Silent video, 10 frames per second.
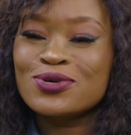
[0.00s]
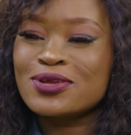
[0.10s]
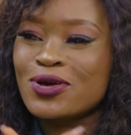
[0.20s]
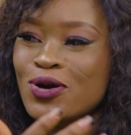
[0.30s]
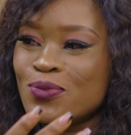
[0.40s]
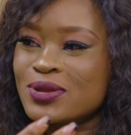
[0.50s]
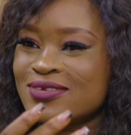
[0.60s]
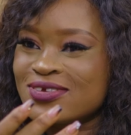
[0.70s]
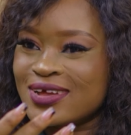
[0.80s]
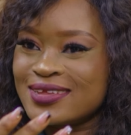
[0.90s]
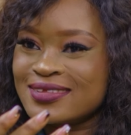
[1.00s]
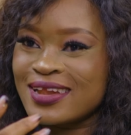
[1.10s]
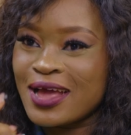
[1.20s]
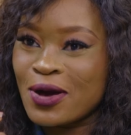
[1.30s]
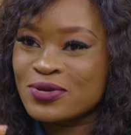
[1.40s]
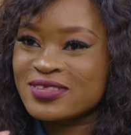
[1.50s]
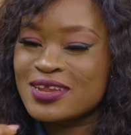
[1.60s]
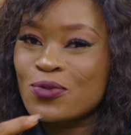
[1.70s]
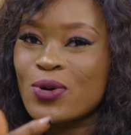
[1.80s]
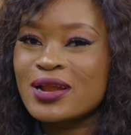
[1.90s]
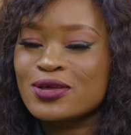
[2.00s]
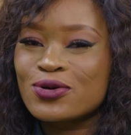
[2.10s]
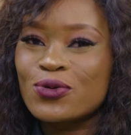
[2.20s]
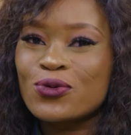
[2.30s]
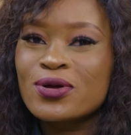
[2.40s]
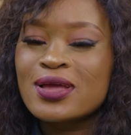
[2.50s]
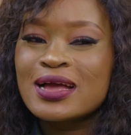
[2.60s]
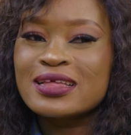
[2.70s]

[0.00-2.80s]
Though they come with their challenges. Like I was saying a while ago,